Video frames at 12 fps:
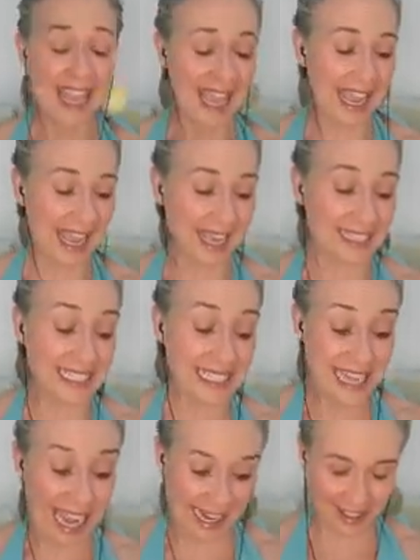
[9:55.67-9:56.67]
And
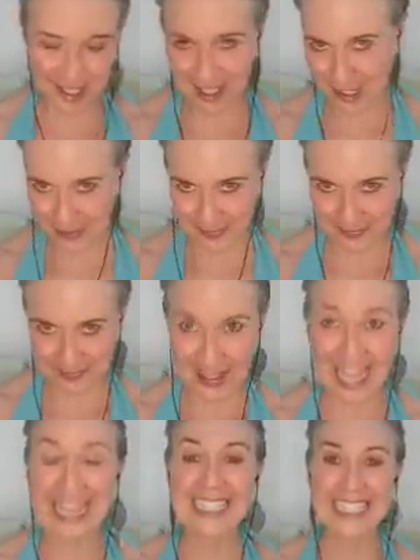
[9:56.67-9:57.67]
next,
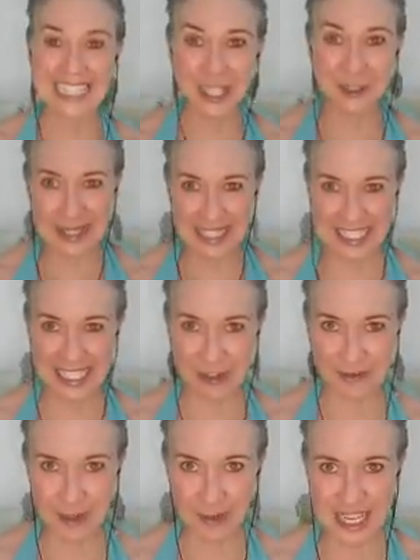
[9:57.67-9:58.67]
Decreasing
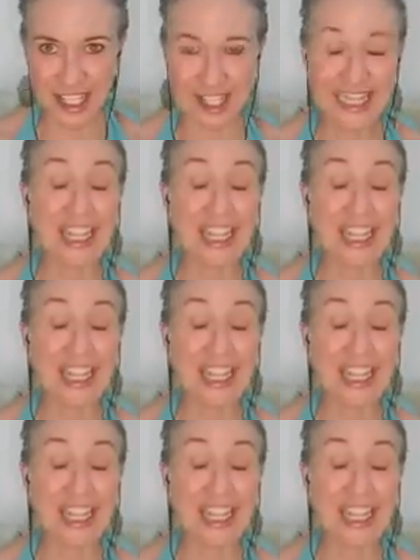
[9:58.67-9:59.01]
inflammation.